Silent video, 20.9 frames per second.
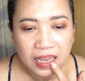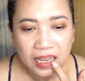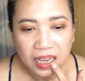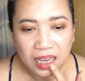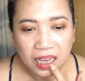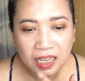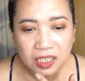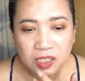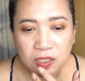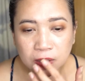
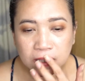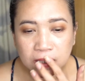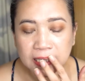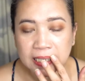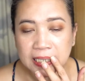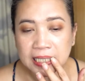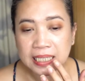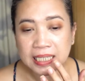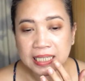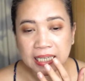as you can
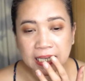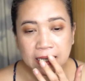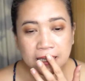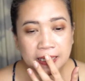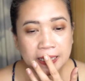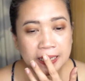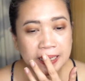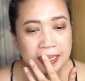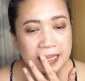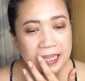
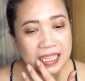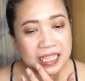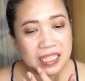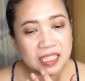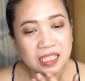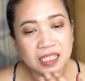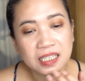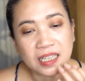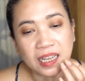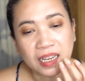see,
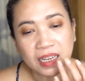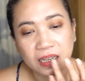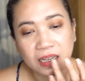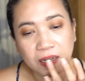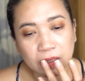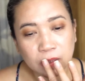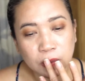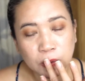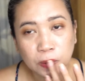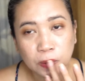it's like
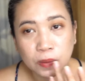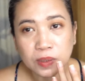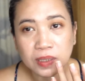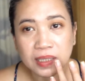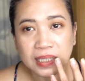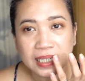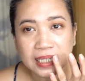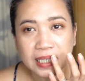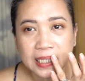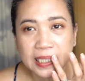
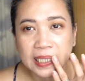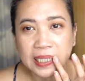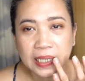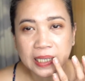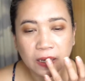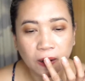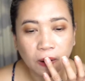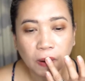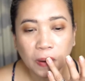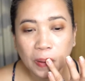
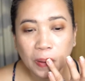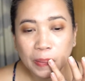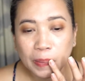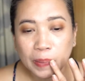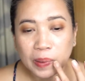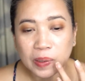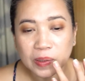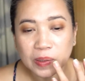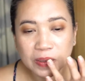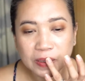totally
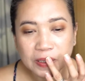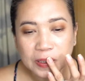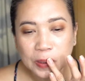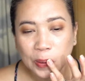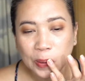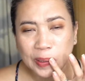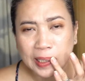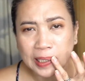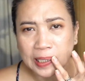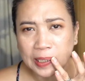almost
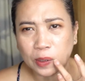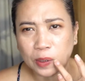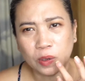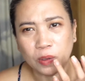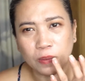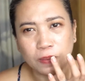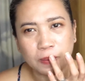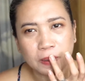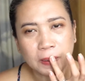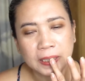
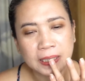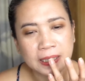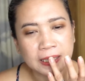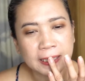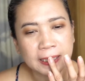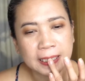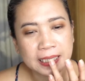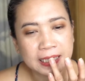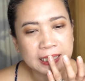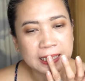
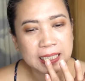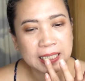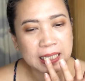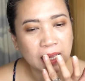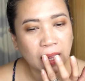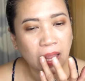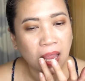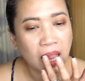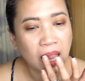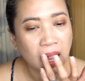it's
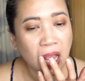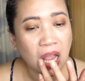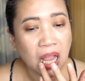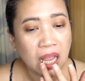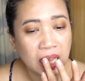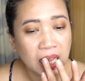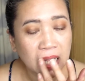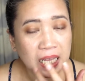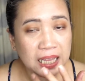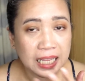
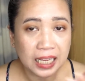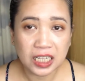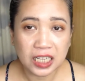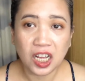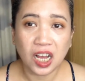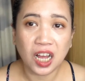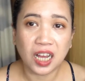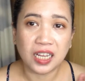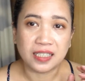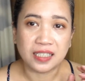like
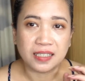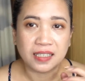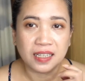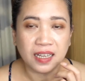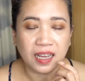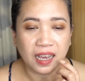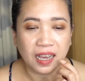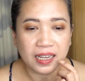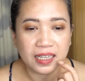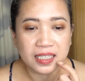gone.
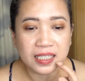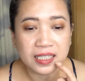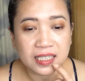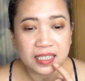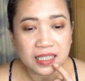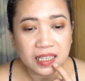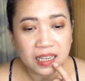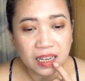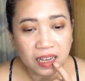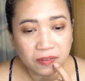I
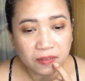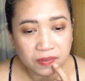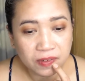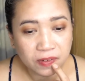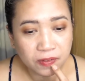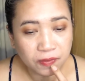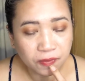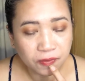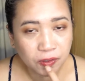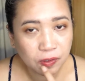still have a
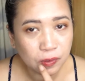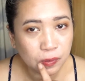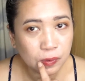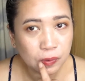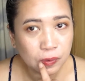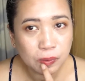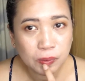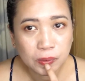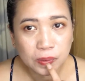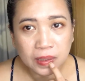
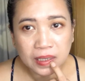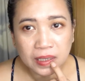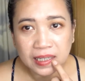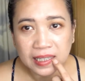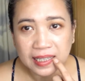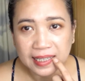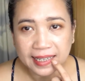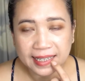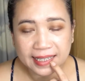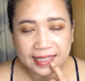few
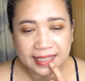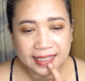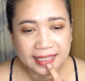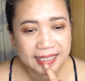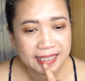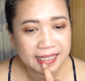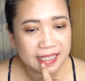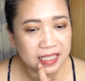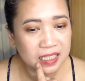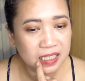like
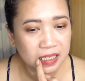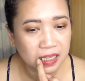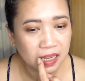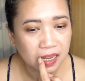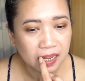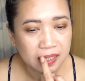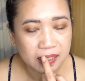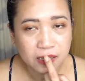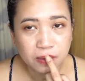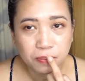tints
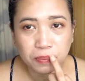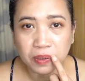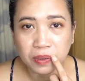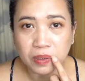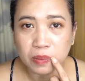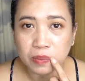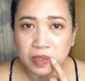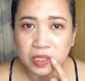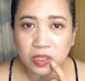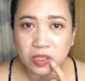at the
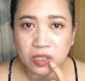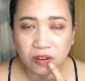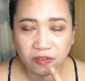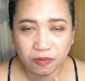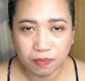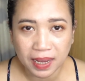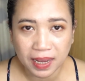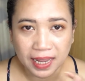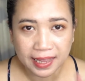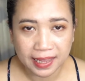perimeter of
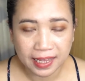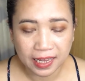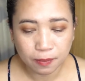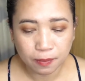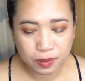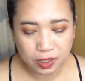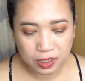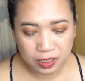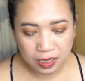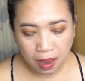my
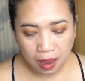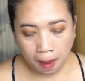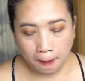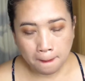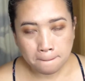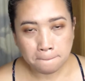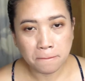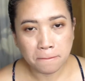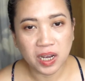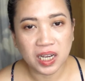lips,
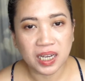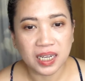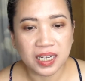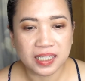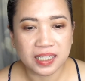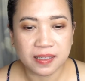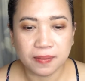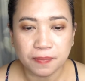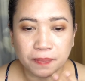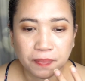
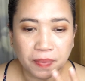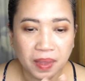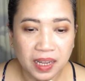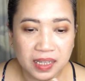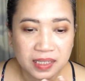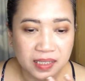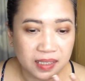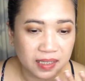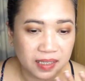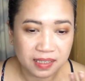but
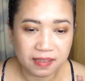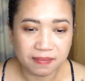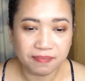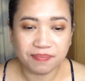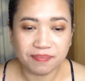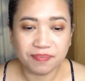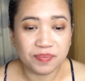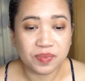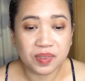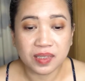as
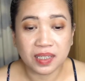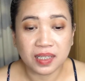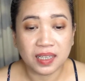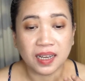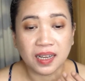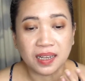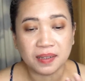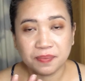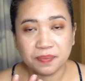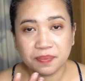in,
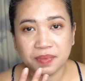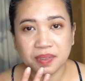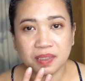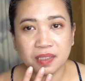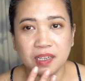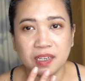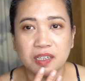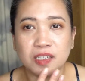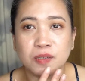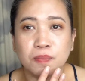yeah,
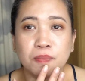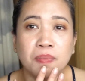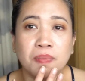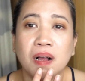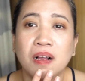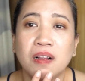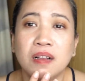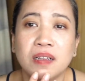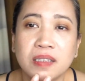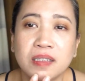there's
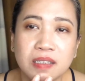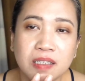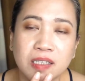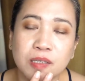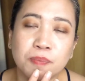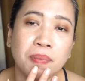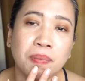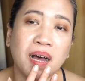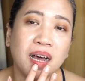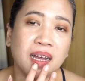bald
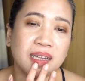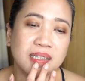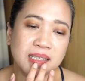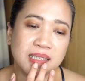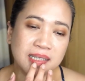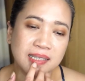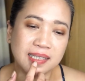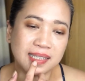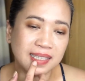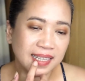
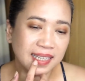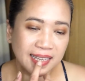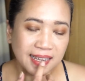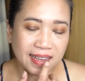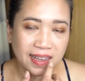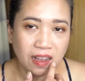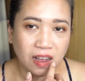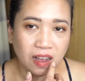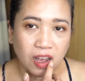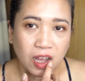spots
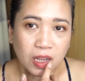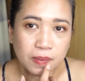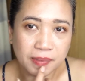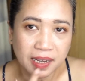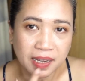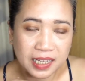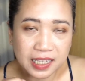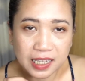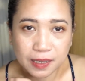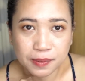on
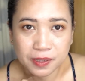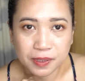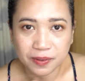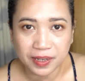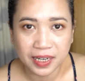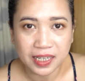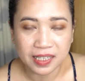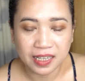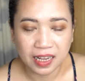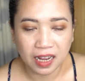my lips
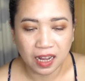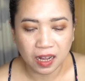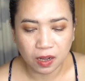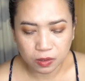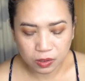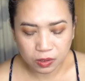right now.